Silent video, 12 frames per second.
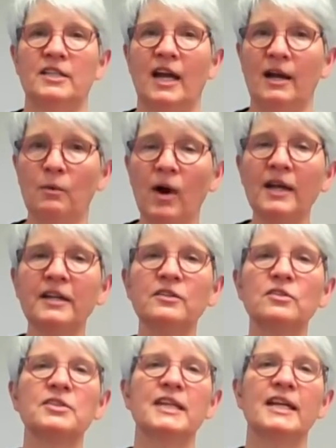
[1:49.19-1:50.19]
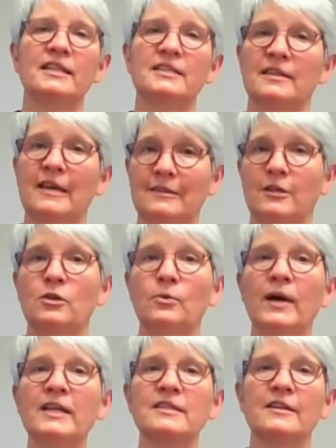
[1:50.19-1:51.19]
Taiwan understands and that the
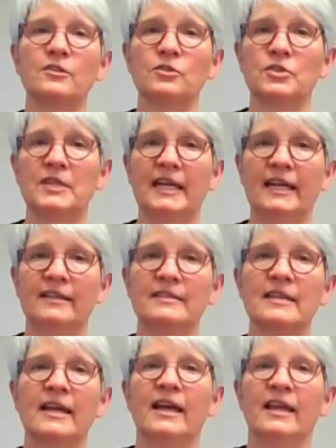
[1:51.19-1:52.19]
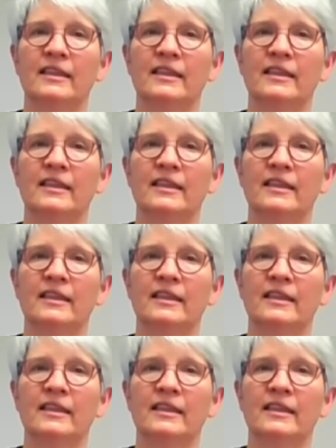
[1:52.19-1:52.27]
US understands